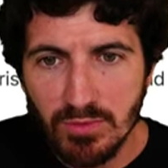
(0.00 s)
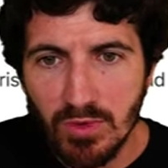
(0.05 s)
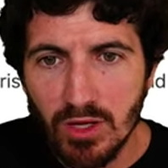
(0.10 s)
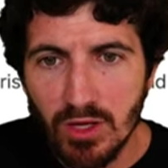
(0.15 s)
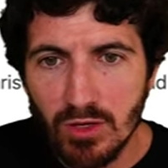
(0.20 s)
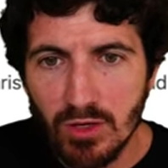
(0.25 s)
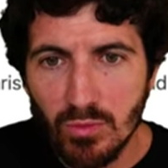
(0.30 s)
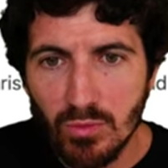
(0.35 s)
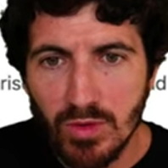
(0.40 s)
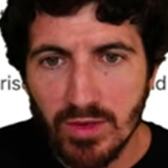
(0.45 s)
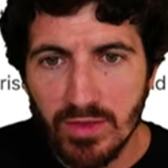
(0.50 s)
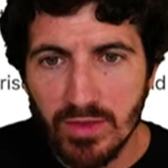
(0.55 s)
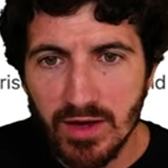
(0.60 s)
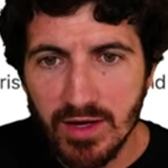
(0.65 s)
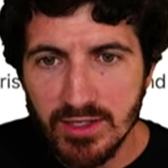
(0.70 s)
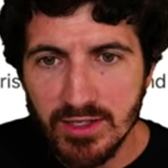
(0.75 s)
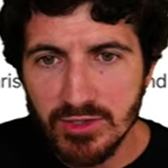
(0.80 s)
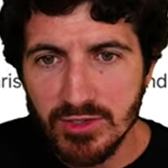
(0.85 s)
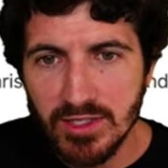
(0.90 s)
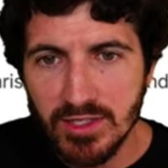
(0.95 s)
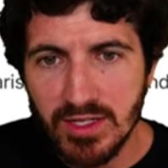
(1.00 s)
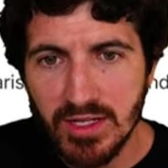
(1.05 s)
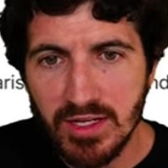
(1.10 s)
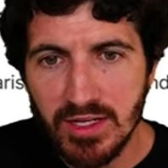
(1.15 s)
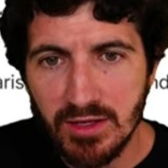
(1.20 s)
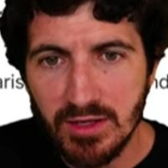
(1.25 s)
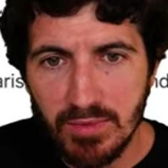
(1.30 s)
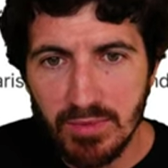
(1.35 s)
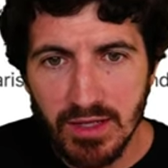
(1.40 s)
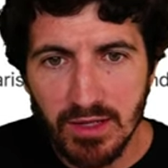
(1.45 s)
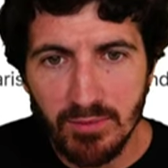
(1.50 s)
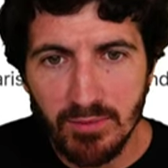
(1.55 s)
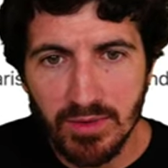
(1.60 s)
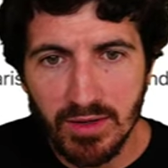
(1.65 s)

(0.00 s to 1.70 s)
model with 180 billion